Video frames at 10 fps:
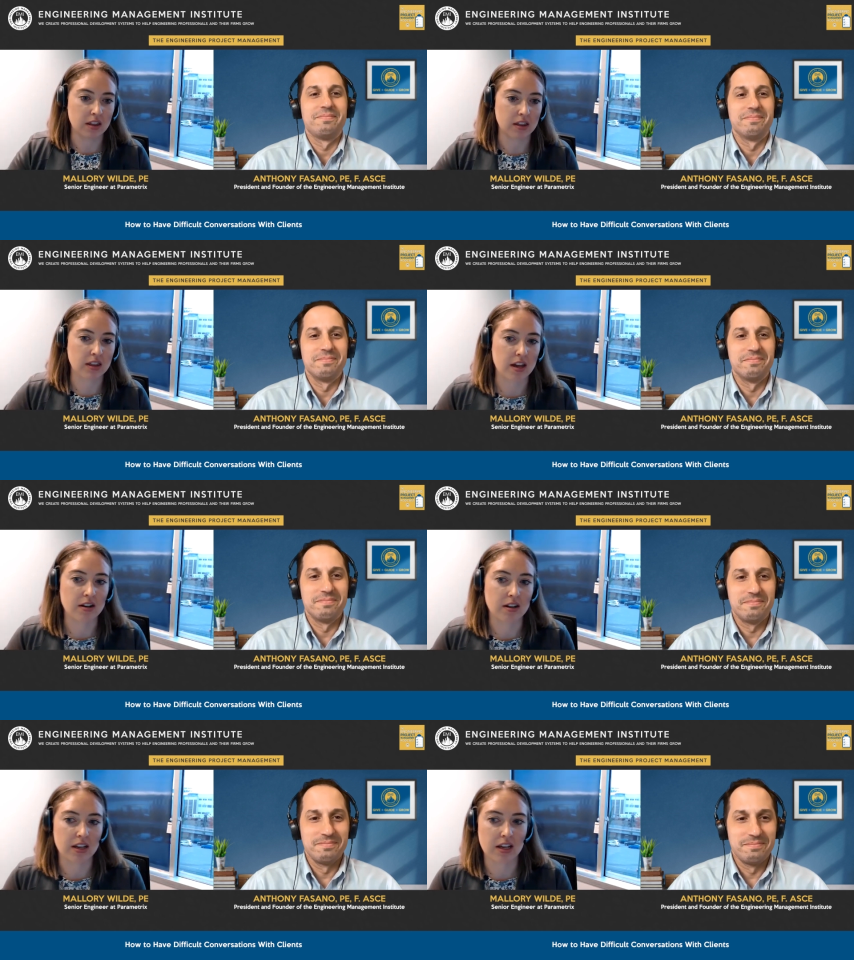
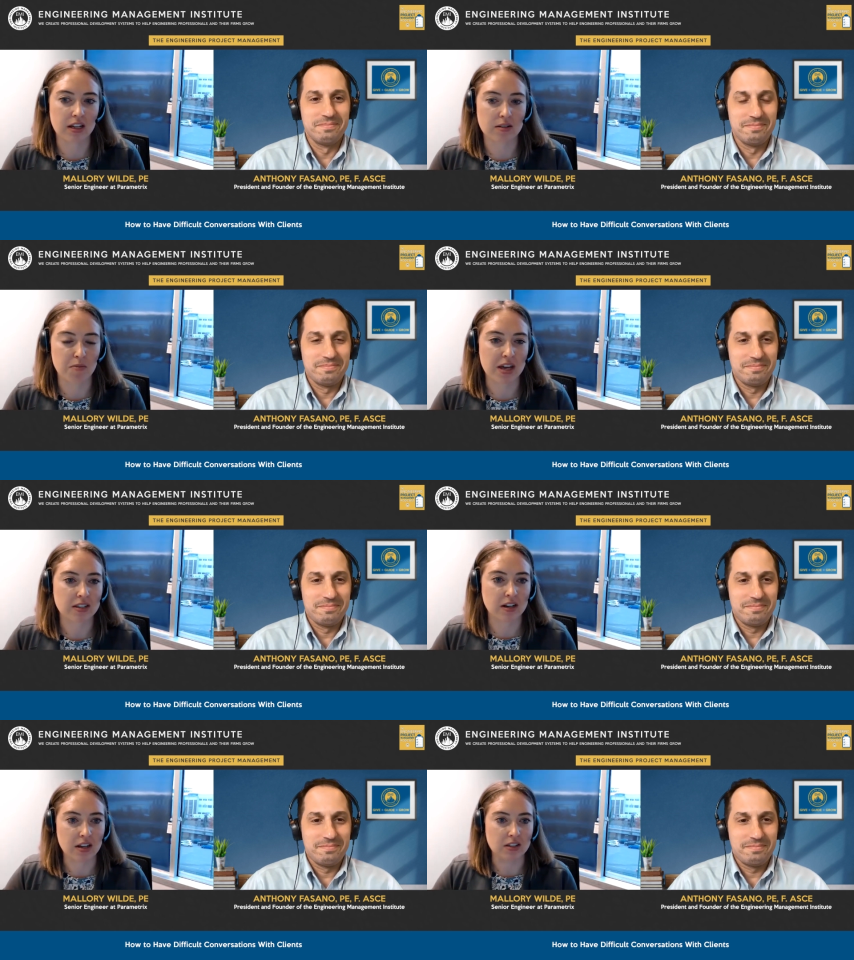Speaker 1: then it makes
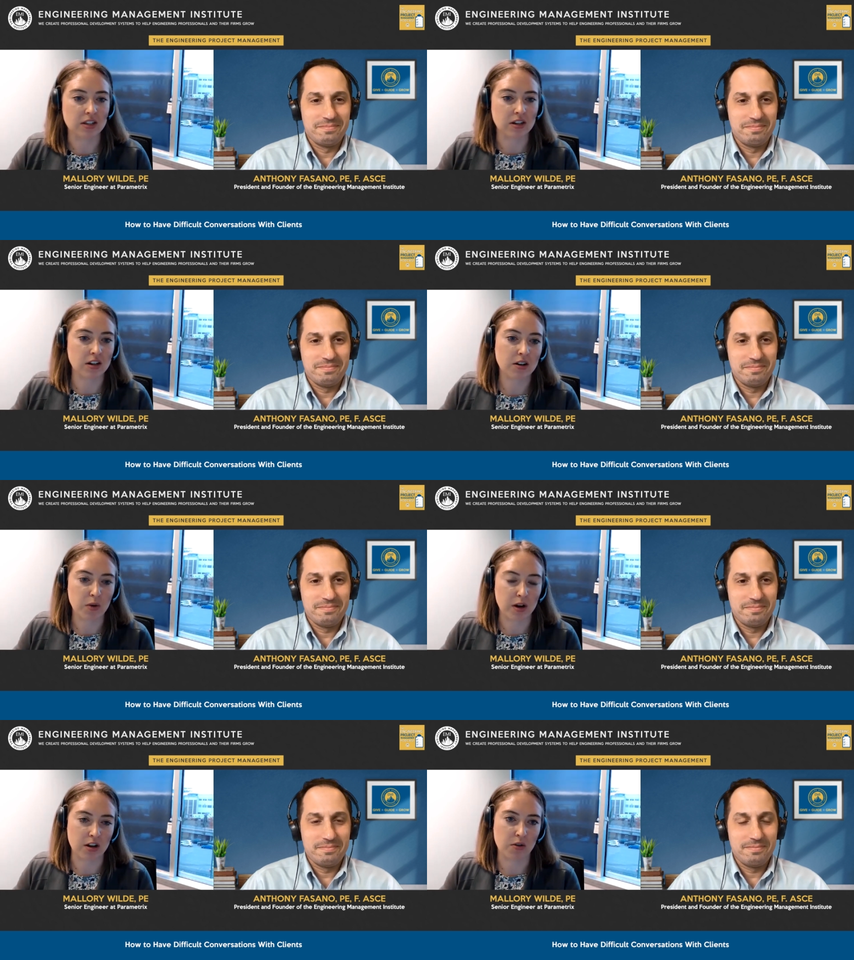it easier
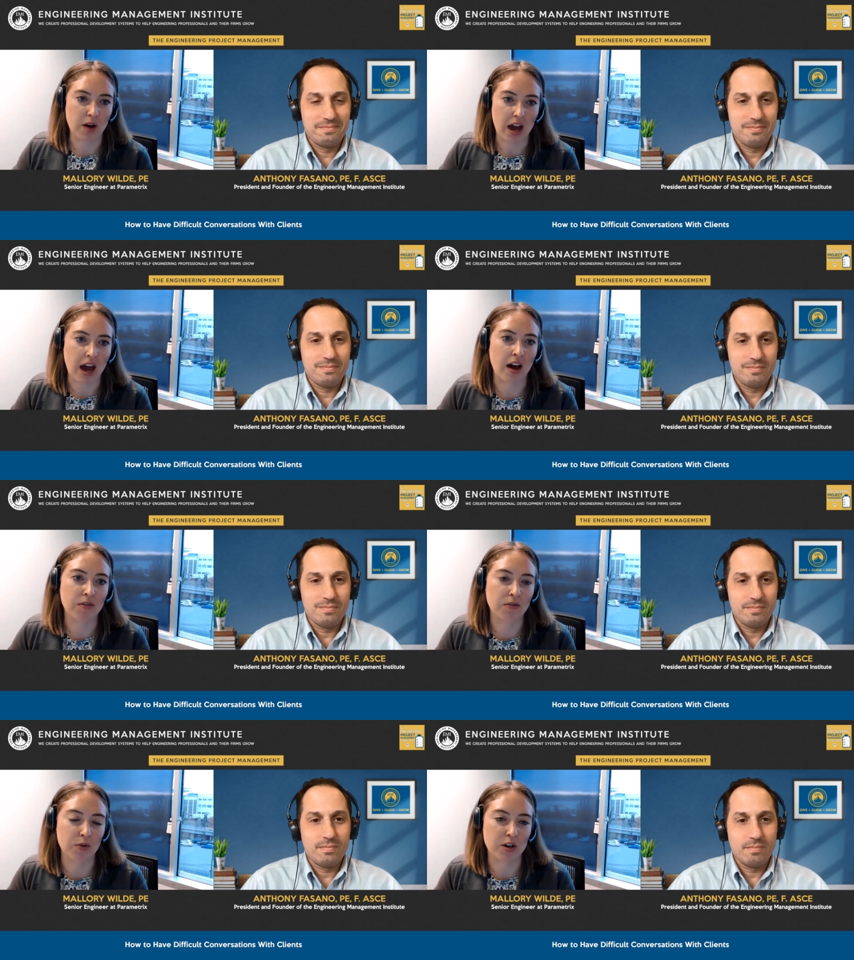when you have
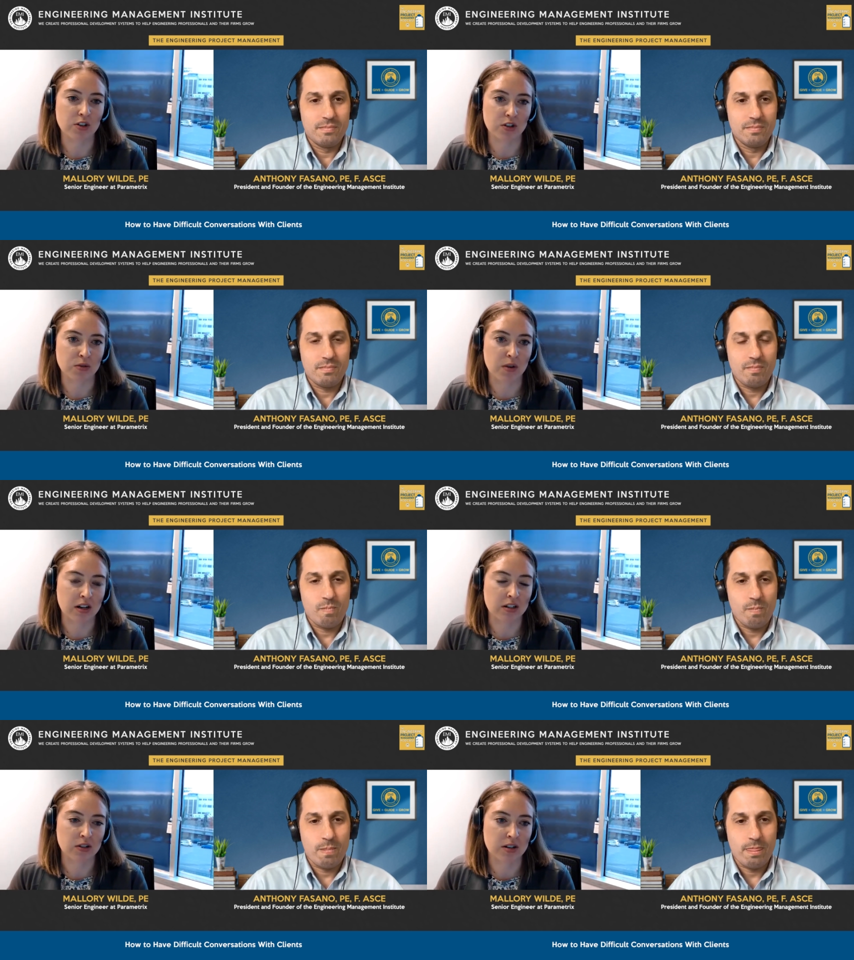when you do run
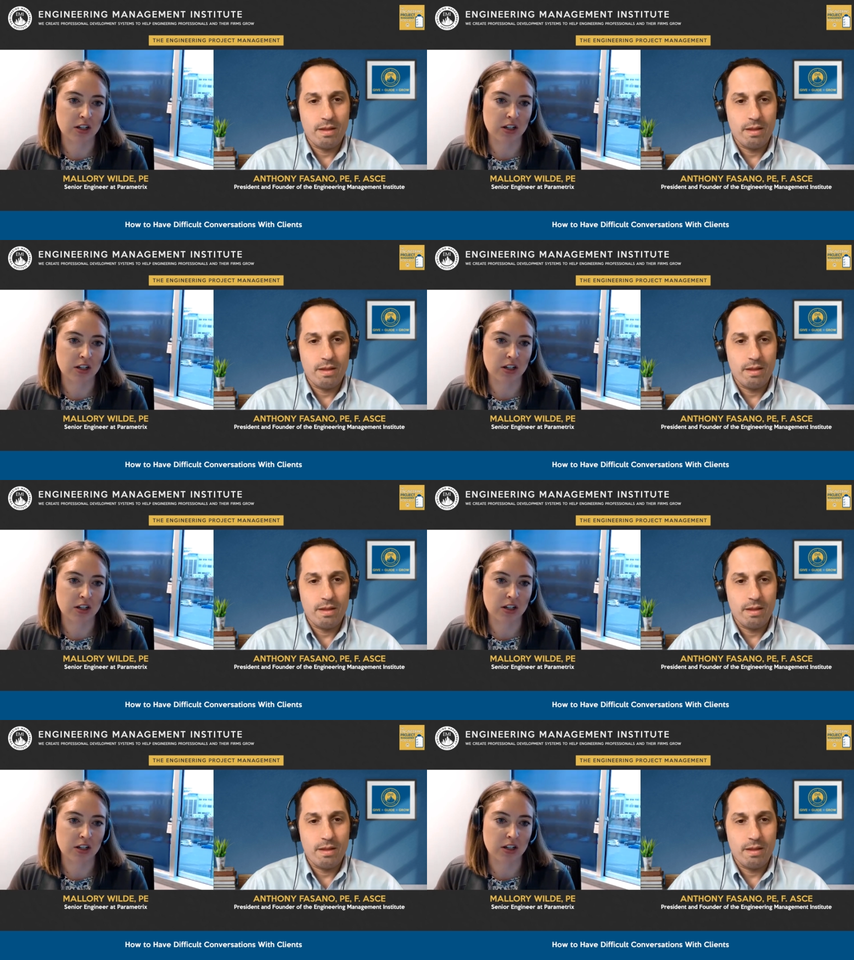into